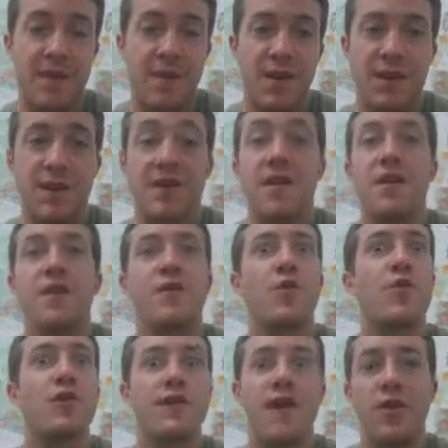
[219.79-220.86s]
Because, of
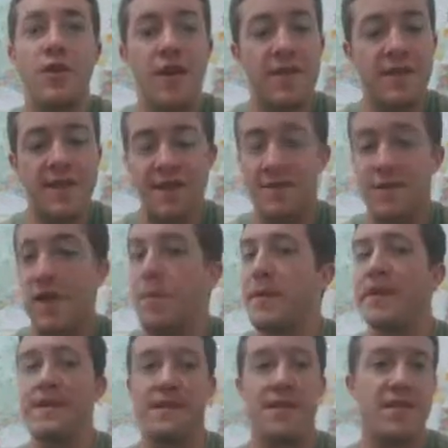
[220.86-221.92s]
course, they all have this
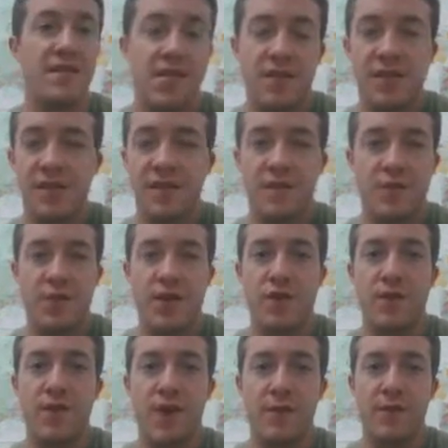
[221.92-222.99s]
dominant of red
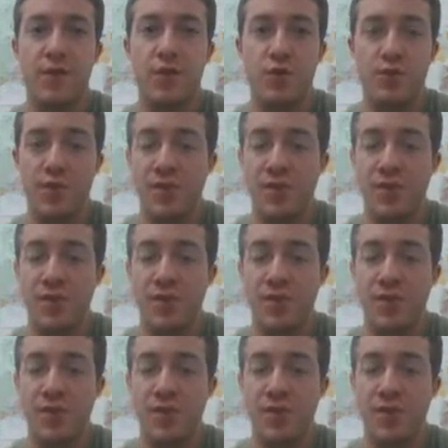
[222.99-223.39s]
or black fruit,